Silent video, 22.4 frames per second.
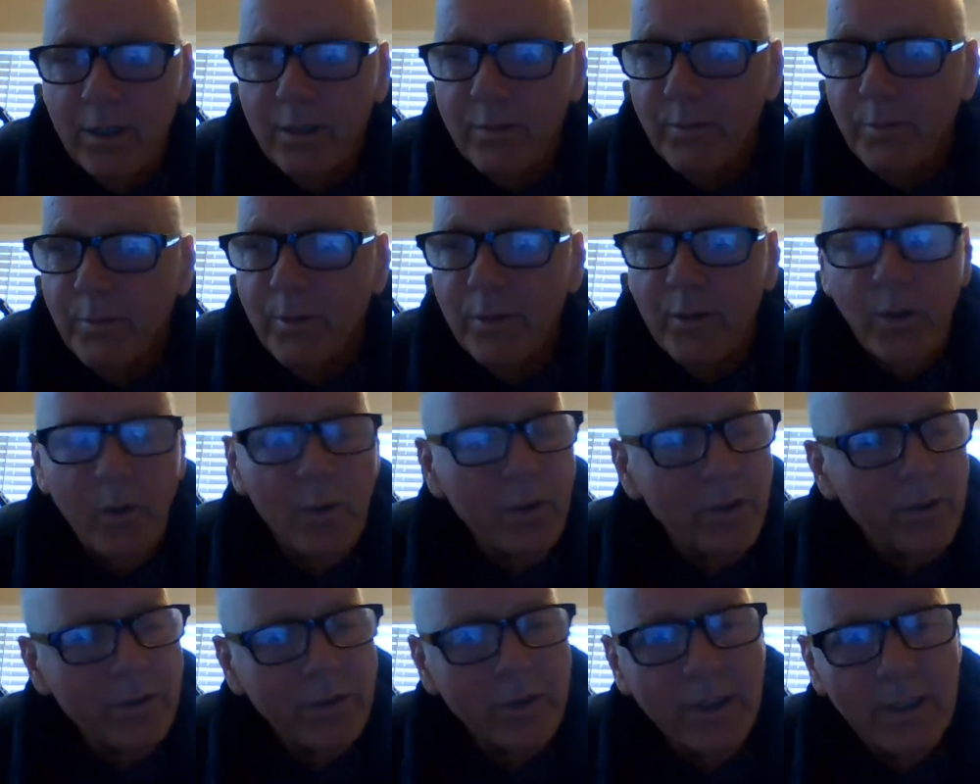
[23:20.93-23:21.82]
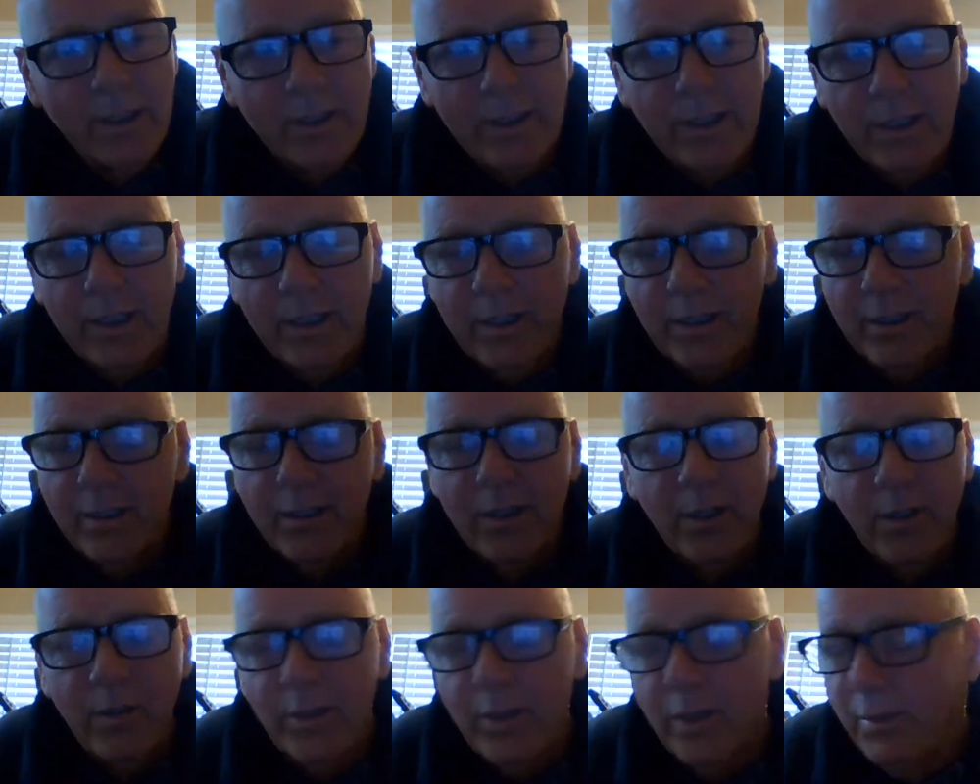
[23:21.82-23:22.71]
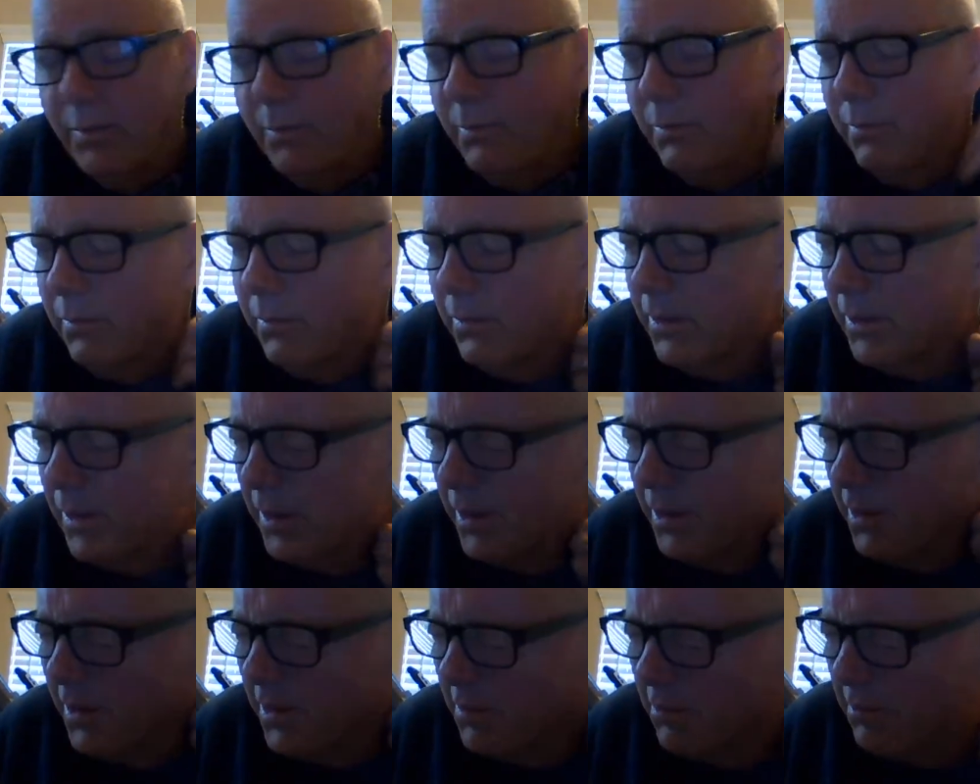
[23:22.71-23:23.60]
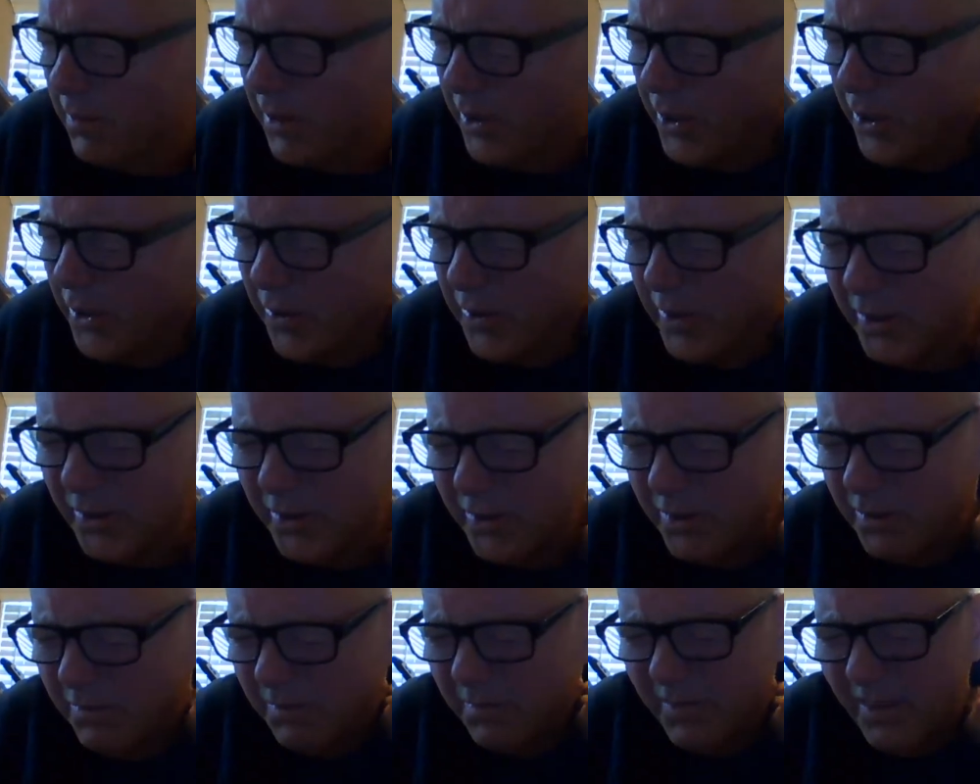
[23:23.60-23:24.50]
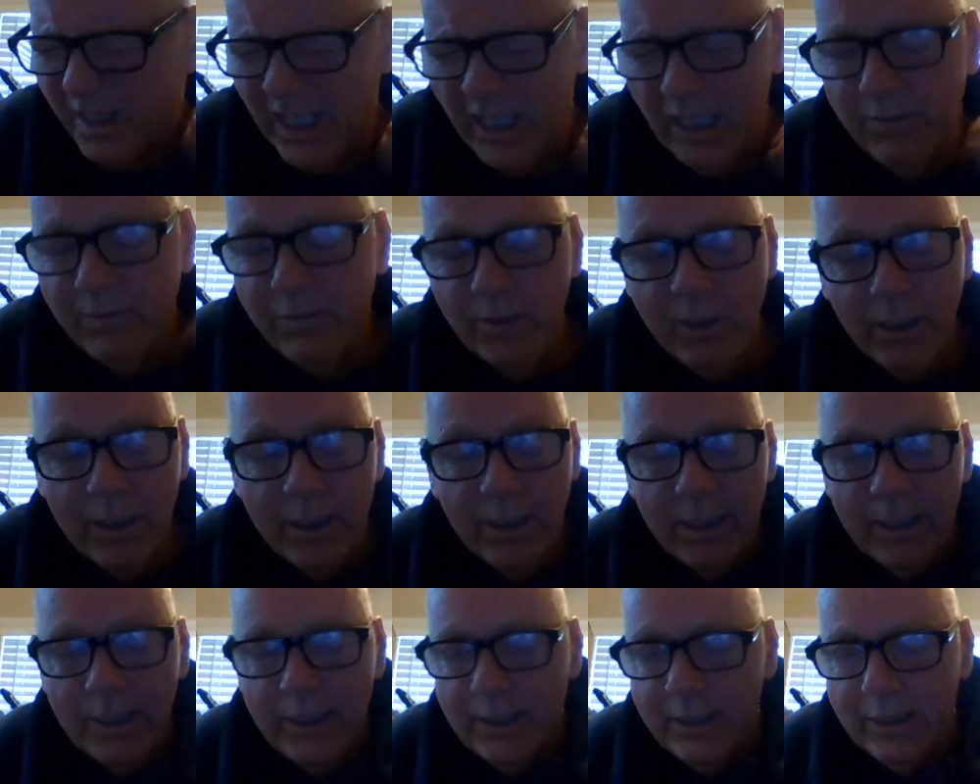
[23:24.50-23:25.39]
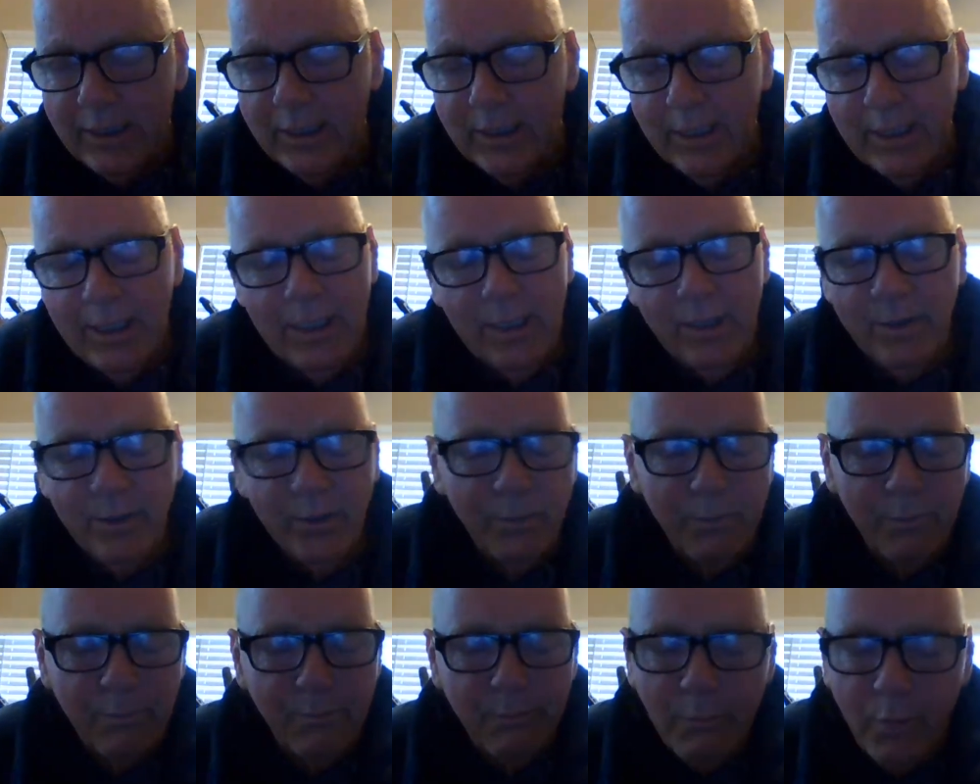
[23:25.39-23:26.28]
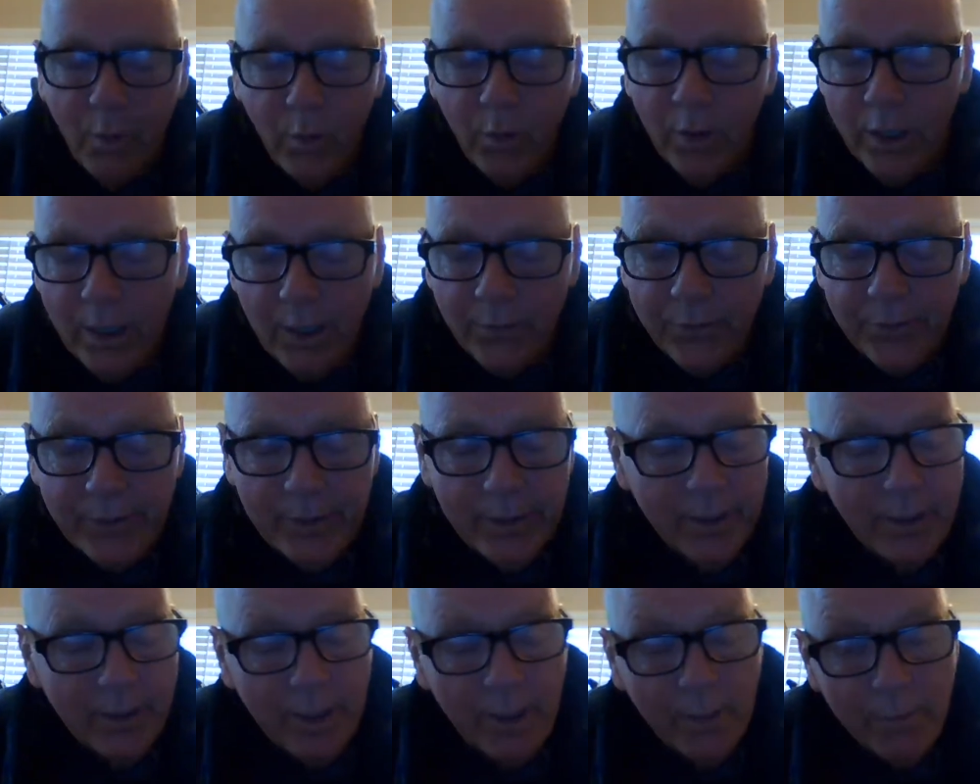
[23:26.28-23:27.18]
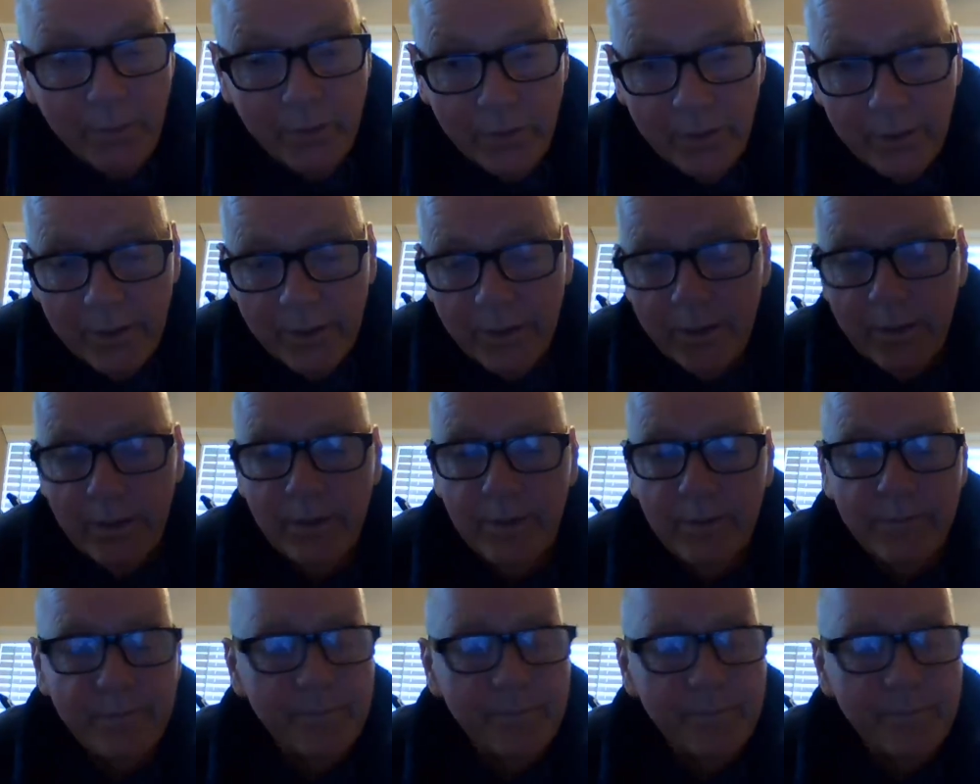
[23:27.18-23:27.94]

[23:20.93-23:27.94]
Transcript: of them, of course not. That, you know, that murderous, evil guy. There's more out there, I'm sure.